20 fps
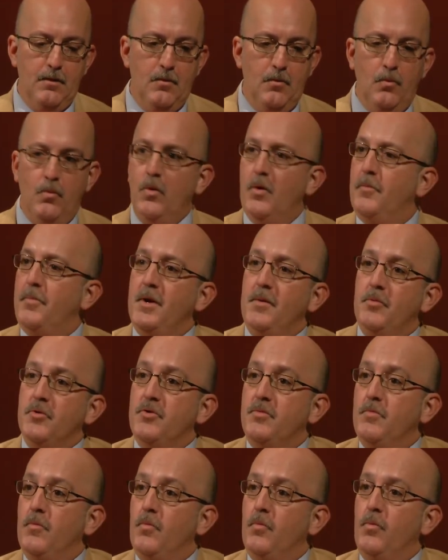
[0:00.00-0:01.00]
what
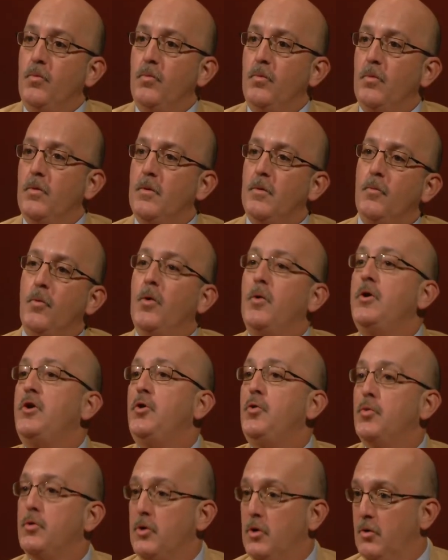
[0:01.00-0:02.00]

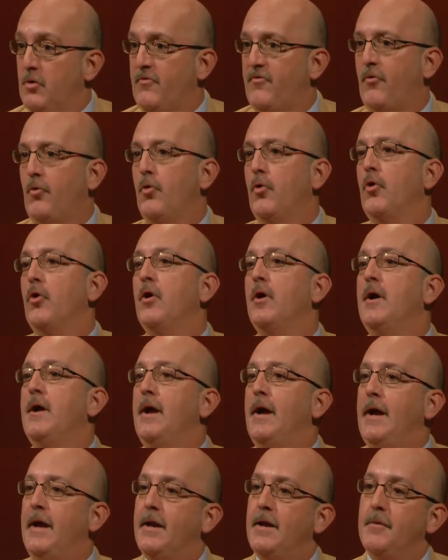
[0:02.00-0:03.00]
you would look for
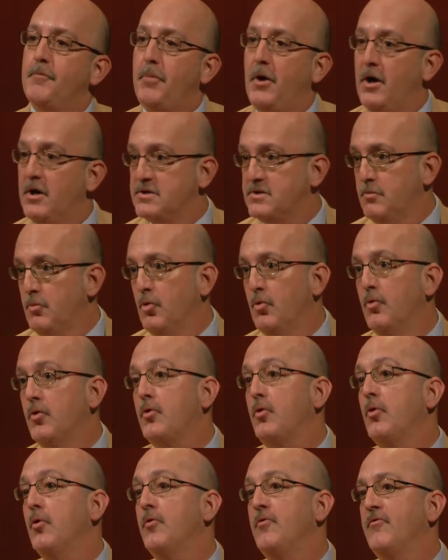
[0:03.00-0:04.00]
in a possible
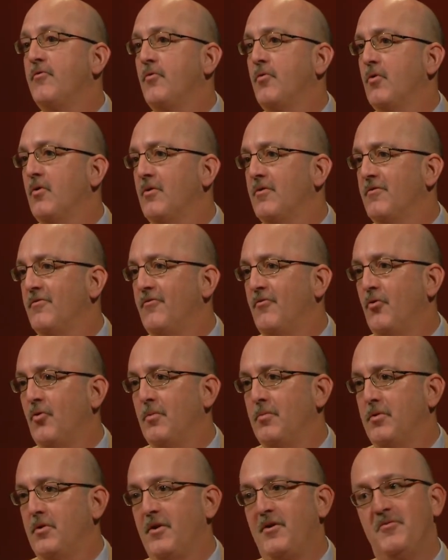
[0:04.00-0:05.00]
recruit for a
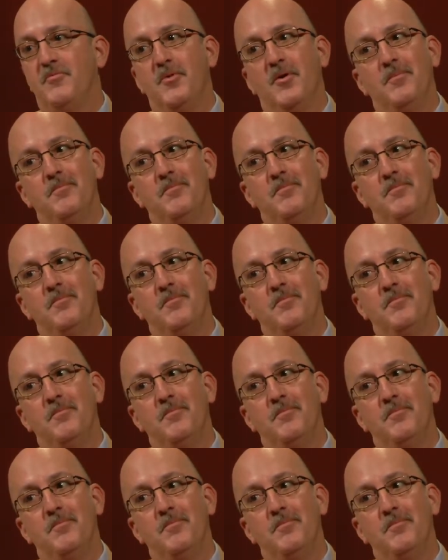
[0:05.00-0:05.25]
policeman.